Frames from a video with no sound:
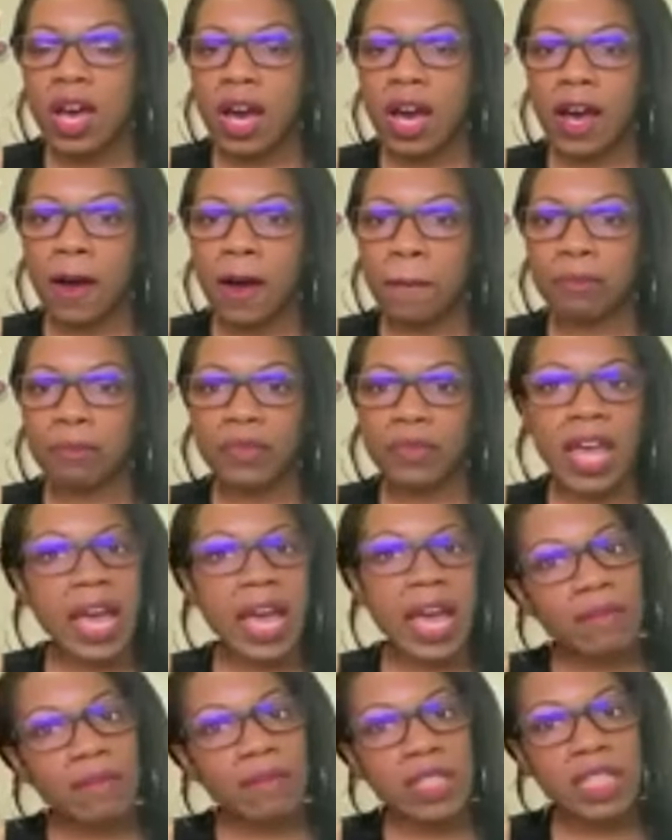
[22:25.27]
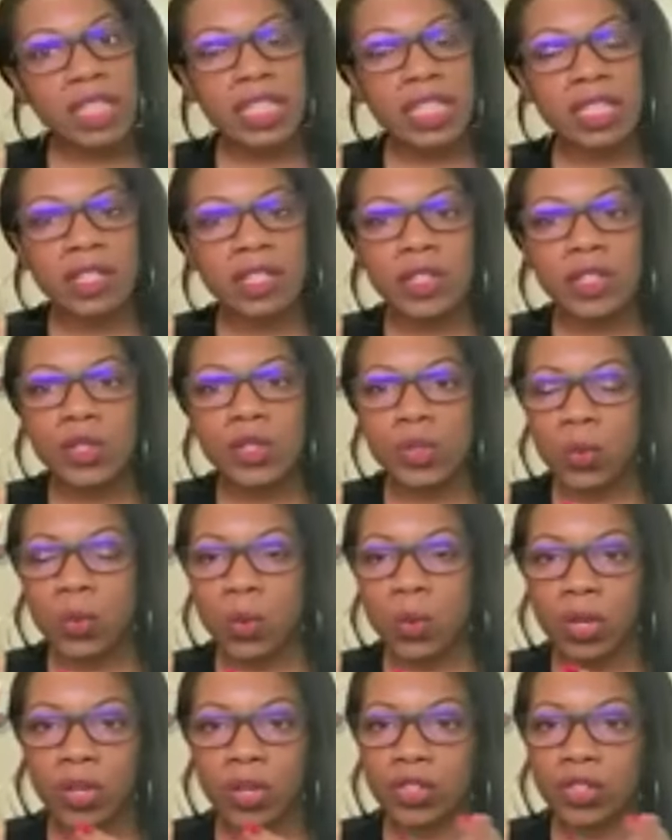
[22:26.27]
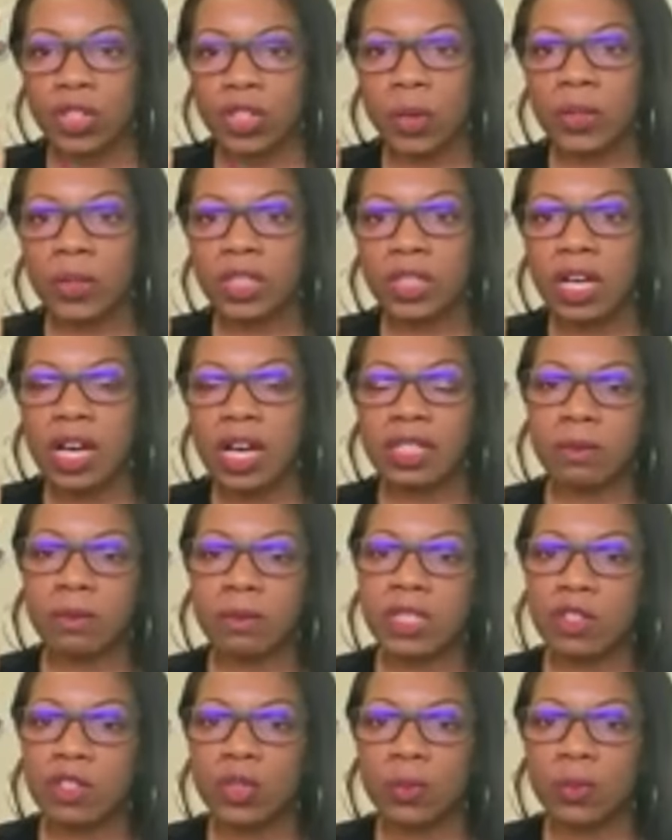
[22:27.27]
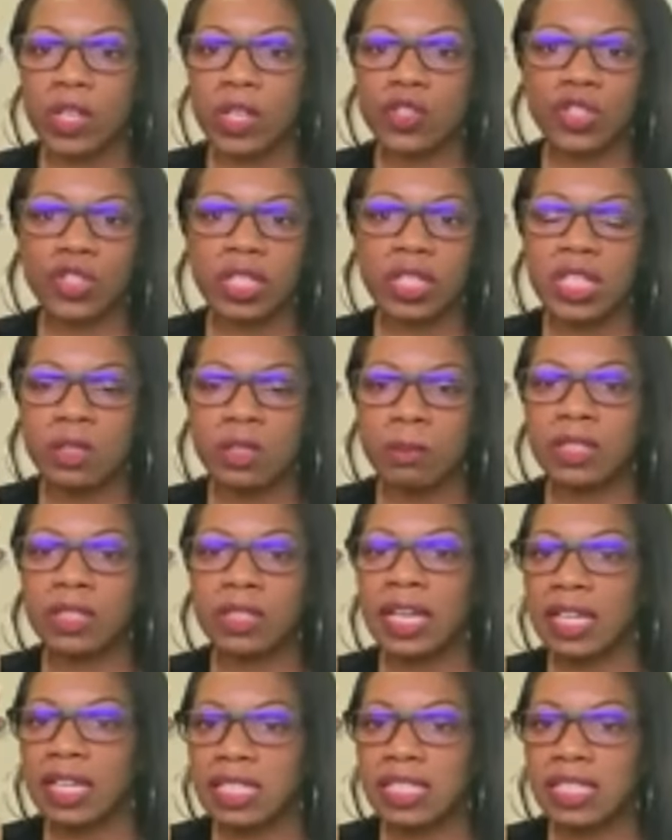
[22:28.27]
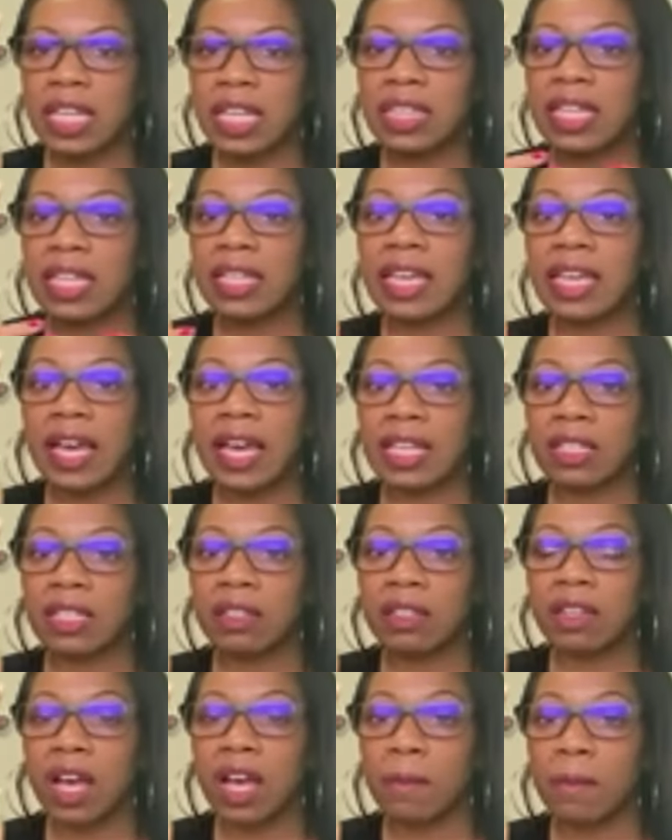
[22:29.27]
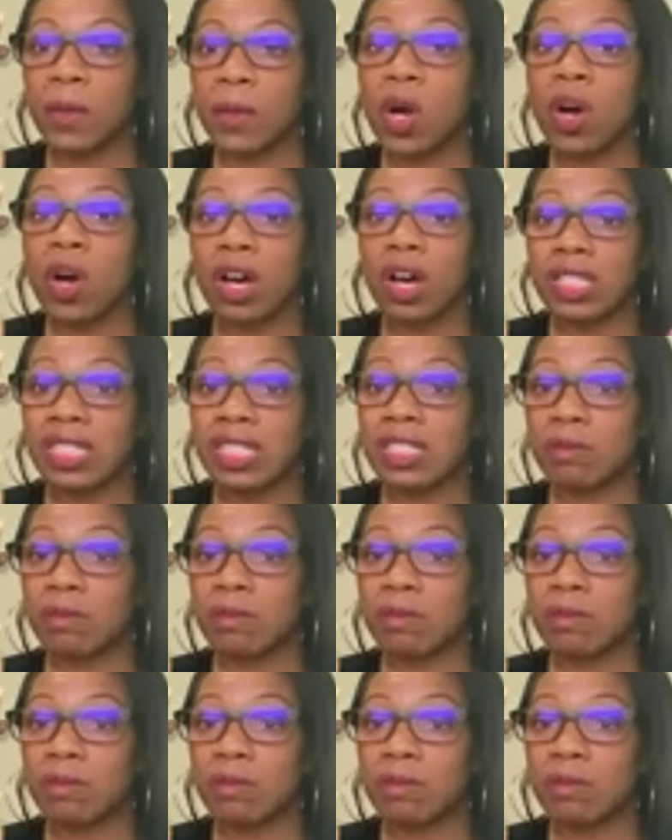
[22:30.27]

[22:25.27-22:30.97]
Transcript: um, have kids or you know what the condom situation is but like i said they can um, cause